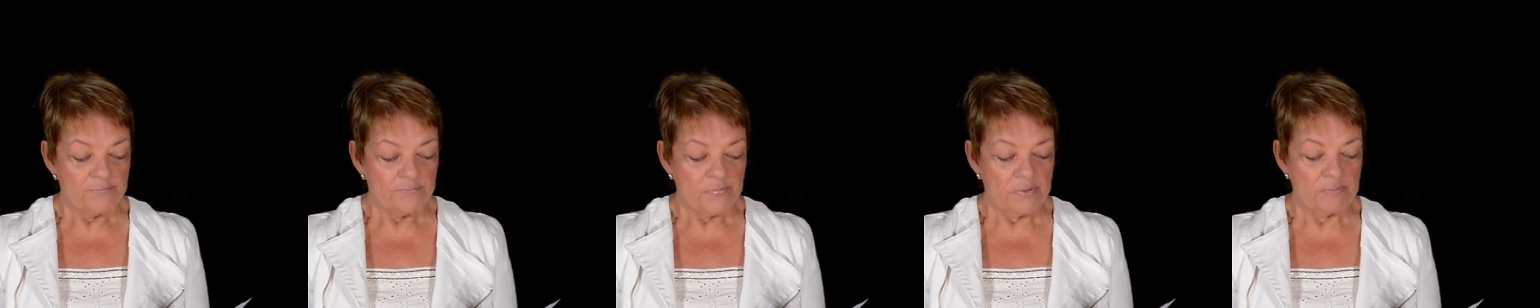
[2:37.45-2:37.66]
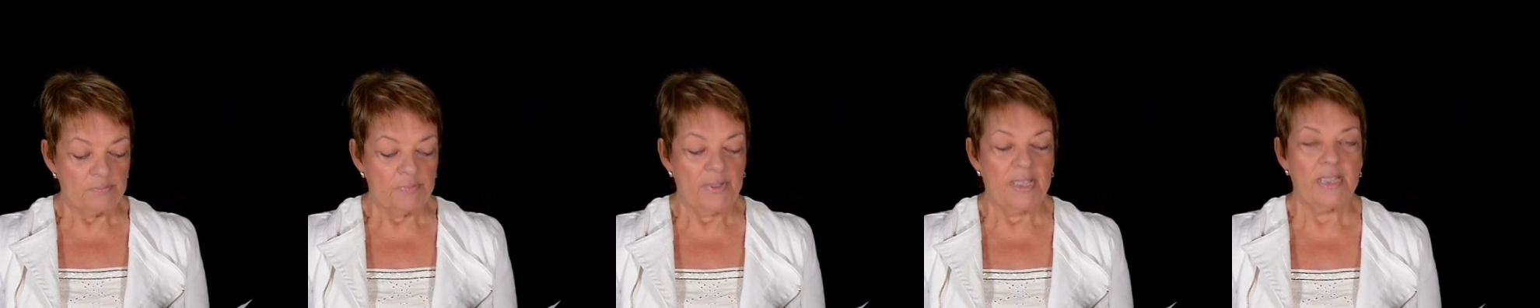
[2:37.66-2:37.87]

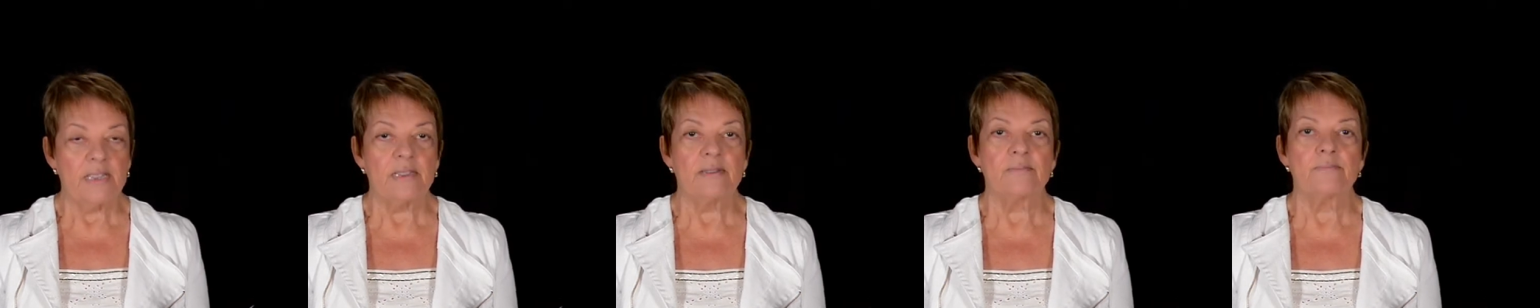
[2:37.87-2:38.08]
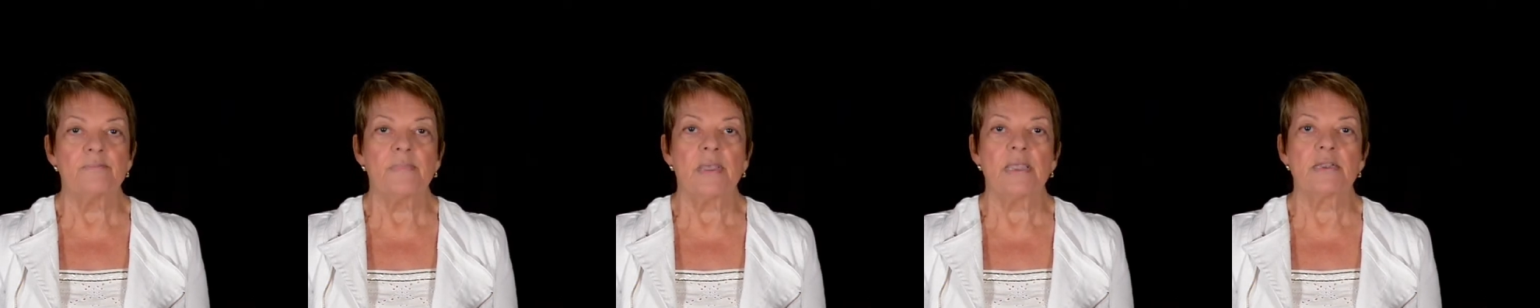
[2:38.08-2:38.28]
But
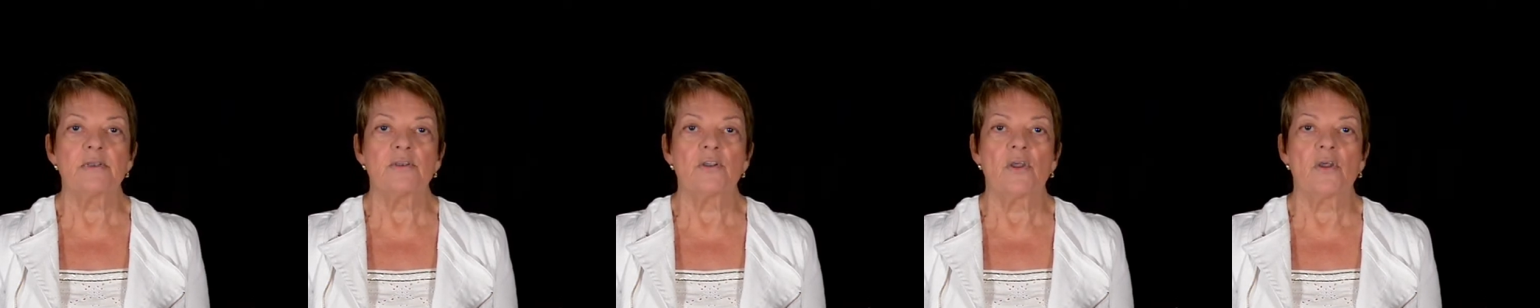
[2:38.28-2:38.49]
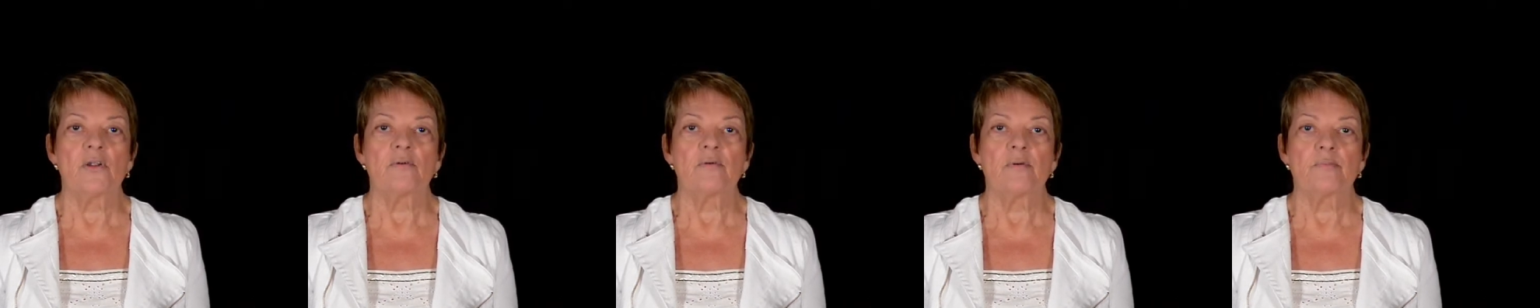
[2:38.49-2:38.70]
Packham made
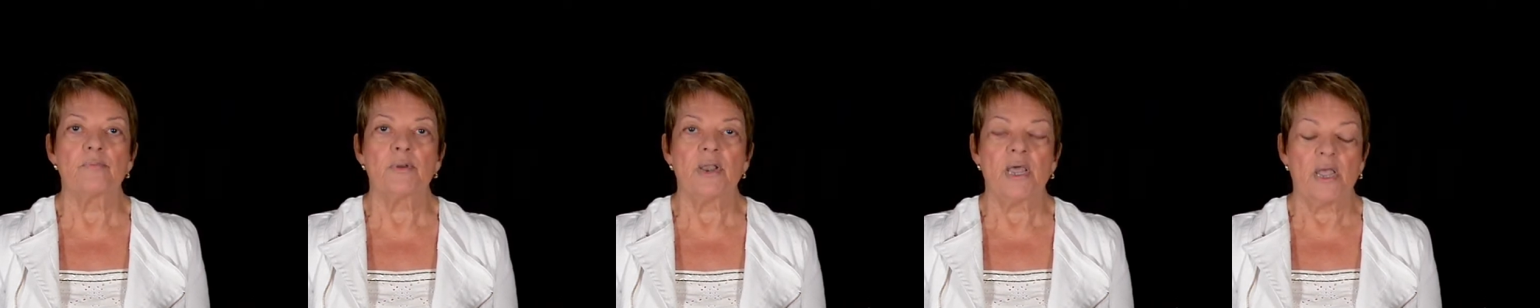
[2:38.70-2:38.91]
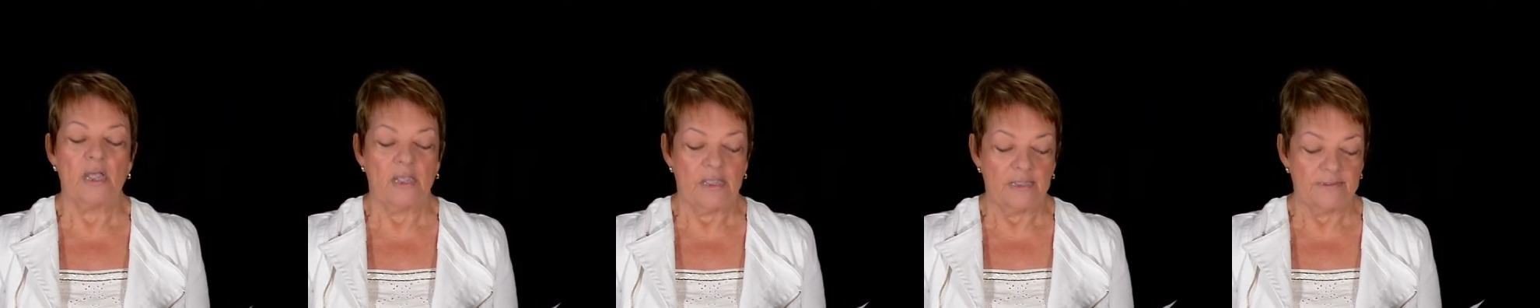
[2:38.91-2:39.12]
no
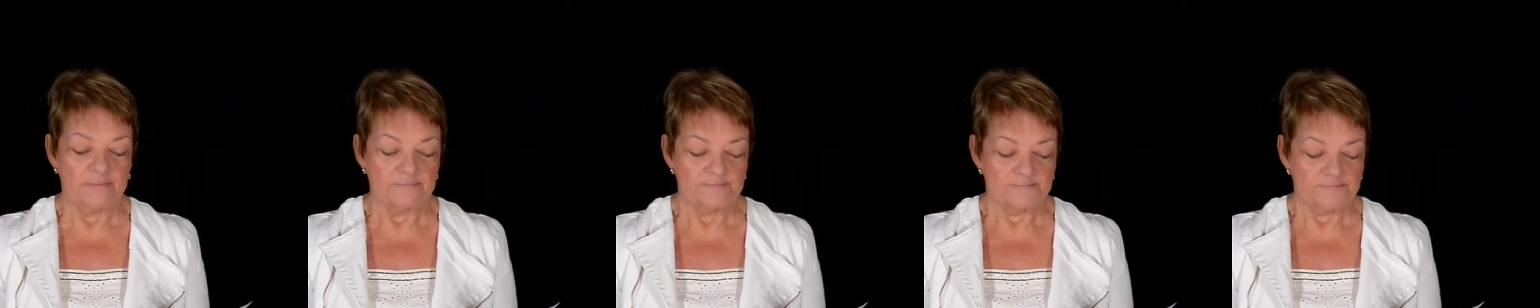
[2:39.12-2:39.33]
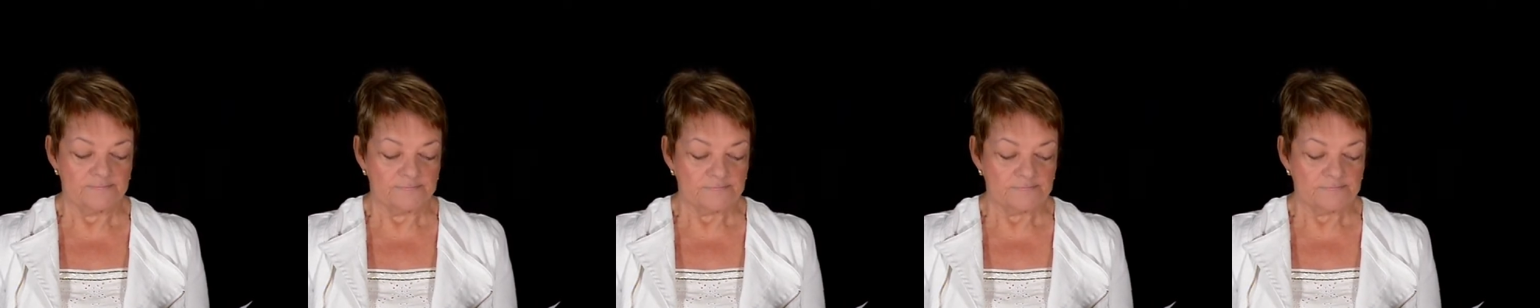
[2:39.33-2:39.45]
reply.